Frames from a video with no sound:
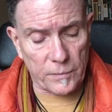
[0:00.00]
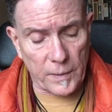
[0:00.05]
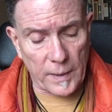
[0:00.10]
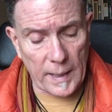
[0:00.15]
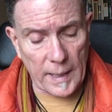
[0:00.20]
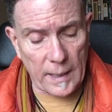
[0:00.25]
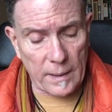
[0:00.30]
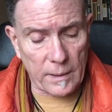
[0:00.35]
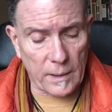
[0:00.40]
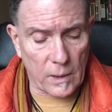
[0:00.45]
for
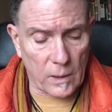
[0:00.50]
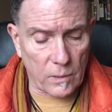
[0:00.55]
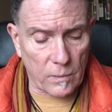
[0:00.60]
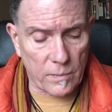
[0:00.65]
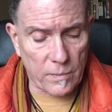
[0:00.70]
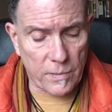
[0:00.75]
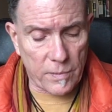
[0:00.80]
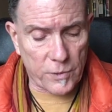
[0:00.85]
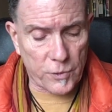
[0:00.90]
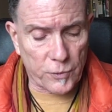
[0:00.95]
that. You know,
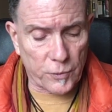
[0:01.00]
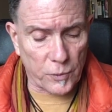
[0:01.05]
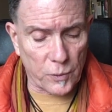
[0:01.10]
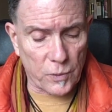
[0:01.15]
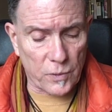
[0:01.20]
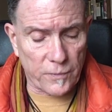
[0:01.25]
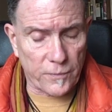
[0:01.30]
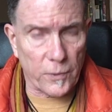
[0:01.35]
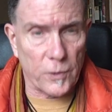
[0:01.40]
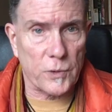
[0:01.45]

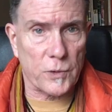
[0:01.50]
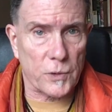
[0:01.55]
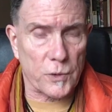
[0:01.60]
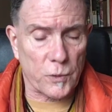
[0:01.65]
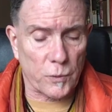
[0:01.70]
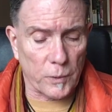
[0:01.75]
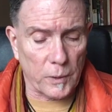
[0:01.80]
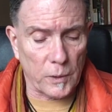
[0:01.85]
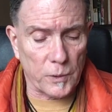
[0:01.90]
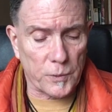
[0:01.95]
truth
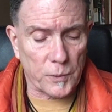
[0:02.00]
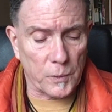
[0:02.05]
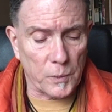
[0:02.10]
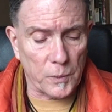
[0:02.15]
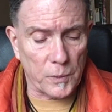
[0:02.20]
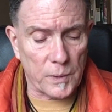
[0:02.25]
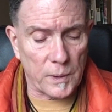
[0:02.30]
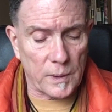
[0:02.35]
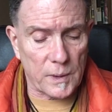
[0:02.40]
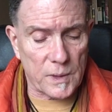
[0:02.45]
versus real
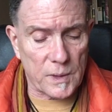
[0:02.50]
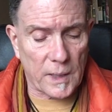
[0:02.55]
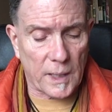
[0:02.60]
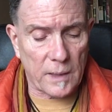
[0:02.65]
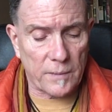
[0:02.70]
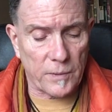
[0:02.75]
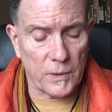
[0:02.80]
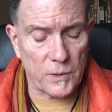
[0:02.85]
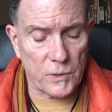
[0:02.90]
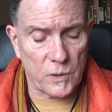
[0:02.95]
truth and
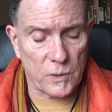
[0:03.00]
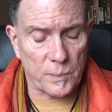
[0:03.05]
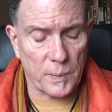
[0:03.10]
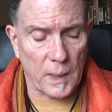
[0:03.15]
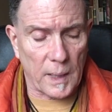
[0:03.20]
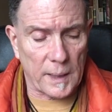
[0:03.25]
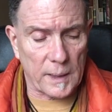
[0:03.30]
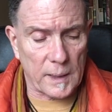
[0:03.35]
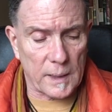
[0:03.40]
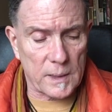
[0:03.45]
sight versus
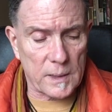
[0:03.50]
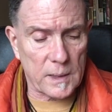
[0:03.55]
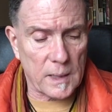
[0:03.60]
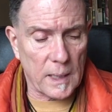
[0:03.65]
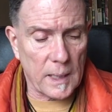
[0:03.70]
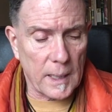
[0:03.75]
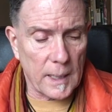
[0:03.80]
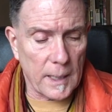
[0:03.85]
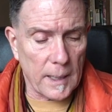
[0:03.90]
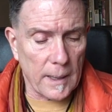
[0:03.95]
blindness.
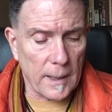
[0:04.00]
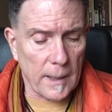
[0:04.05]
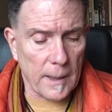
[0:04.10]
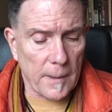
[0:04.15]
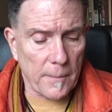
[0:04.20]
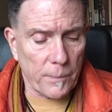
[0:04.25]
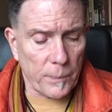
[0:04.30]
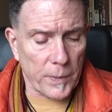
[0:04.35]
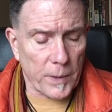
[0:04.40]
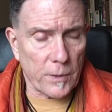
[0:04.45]

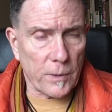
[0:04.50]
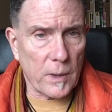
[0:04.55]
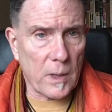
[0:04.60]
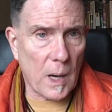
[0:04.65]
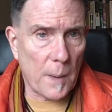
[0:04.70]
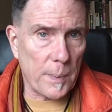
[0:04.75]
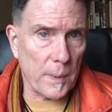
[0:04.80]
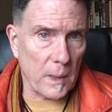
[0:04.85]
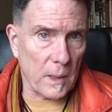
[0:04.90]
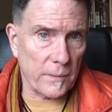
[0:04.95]
There are a
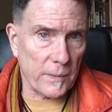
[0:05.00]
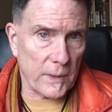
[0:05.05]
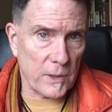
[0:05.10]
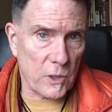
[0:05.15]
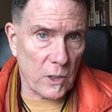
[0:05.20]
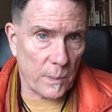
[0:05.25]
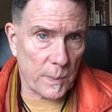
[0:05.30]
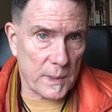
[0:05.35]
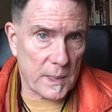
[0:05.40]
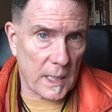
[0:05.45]
couple of
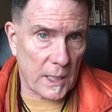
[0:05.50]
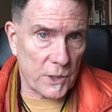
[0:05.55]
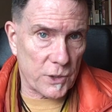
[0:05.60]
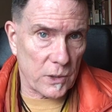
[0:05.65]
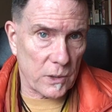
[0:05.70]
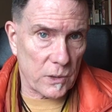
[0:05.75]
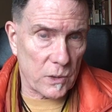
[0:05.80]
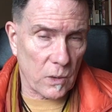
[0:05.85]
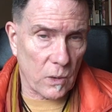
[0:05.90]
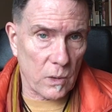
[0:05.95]

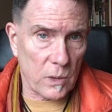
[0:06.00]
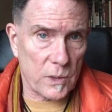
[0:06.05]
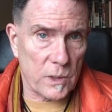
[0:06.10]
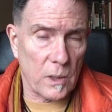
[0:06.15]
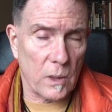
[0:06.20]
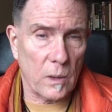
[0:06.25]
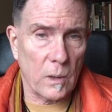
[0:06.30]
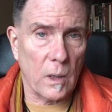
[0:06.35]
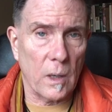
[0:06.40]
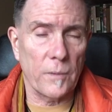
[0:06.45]
interpretations
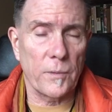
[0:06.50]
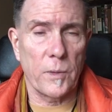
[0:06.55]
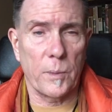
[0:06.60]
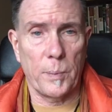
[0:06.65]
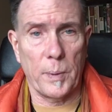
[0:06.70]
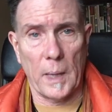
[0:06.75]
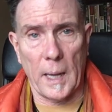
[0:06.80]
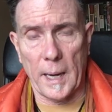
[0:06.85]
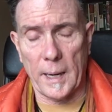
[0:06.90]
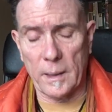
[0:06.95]
also of the
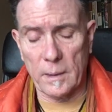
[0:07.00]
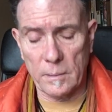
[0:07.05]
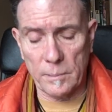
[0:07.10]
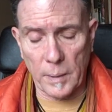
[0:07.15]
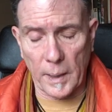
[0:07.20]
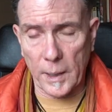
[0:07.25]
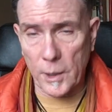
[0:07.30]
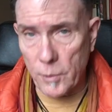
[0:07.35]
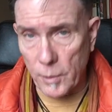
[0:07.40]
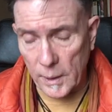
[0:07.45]
play
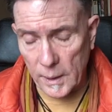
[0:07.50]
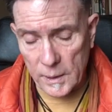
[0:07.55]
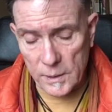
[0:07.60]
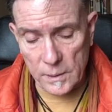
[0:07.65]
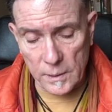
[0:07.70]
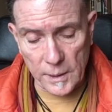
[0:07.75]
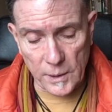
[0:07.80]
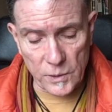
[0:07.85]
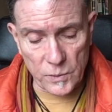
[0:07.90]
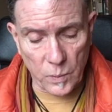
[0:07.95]
by
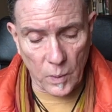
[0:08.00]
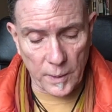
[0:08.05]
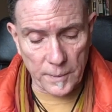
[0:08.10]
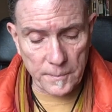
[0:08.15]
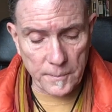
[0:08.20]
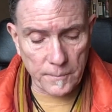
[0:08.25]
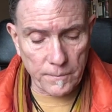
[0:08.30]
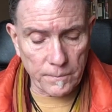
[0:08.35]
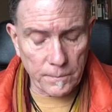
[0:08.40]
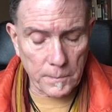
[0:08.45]
critics, and here's
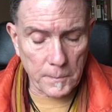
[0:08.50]
one.